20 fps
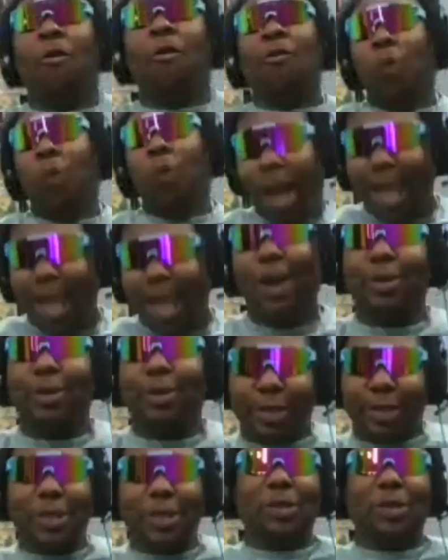well
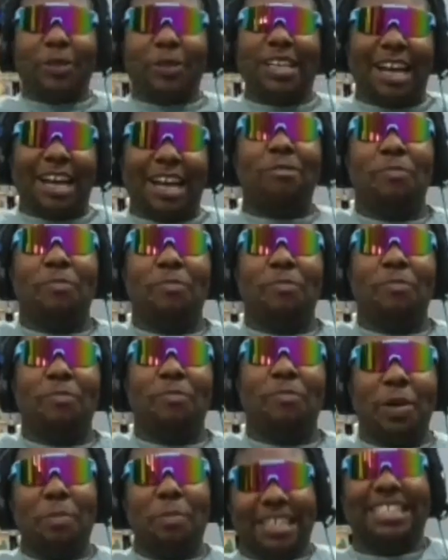too. I
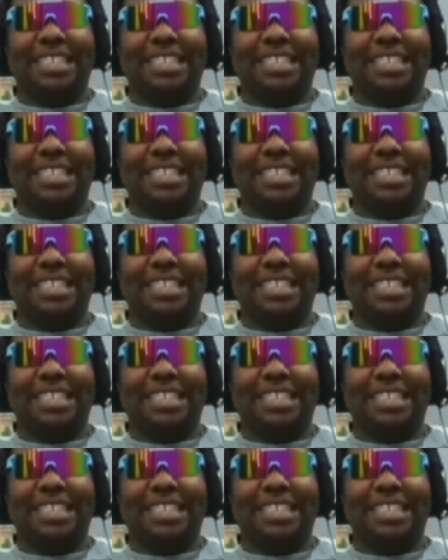remember